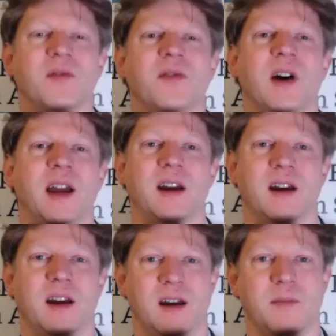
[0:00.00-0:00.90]

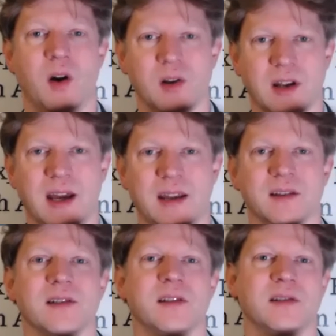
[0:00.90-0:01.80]
via
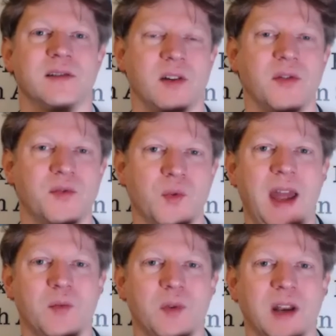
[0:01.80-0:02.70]
online
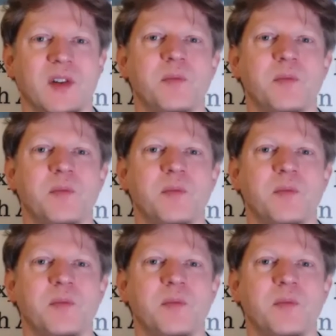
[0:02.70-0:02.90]
software, whatever.